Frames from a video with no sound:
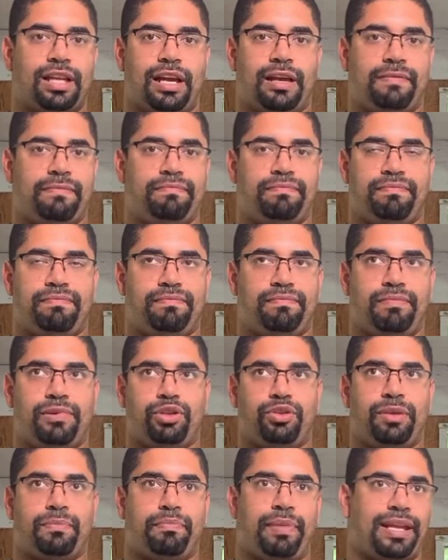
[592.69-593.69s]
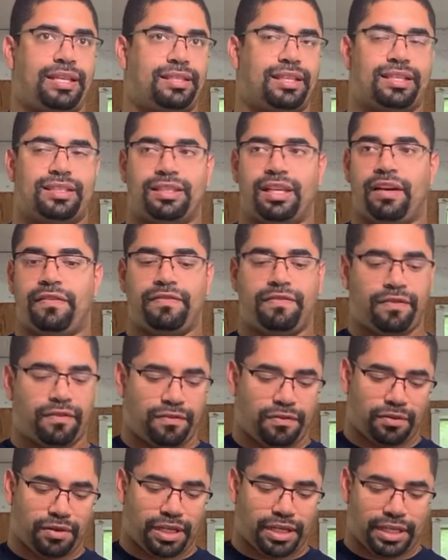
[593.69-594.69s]
I've been doing basic stuff for
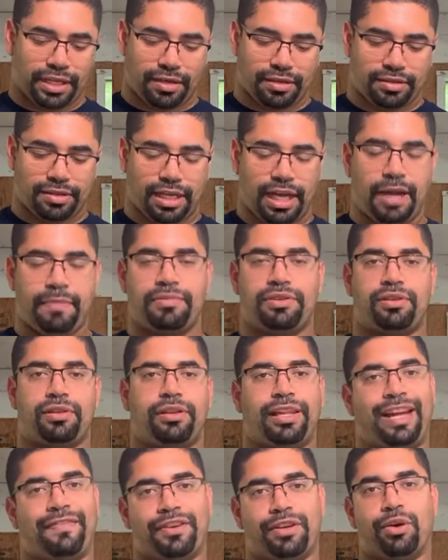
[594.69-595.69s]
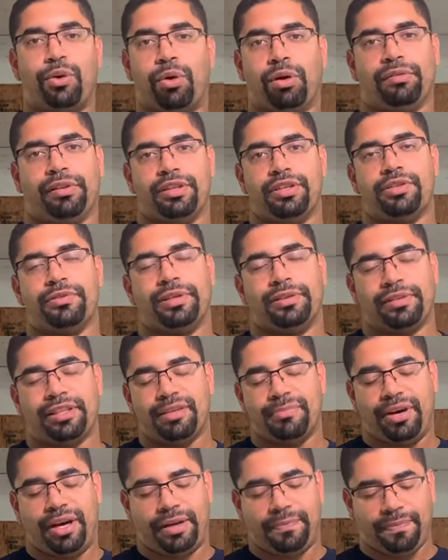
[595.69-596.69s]
40 years. I'm sure they have a cordless drill.
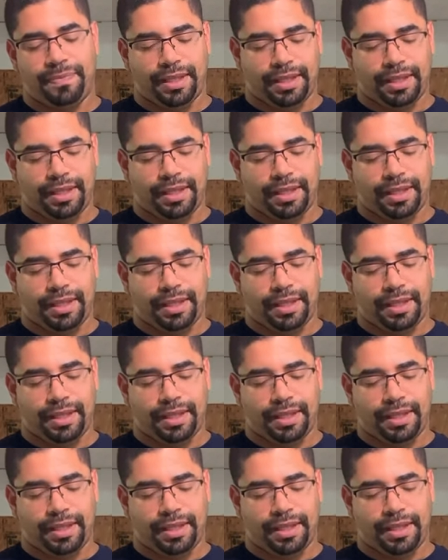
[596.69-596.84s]
Come on.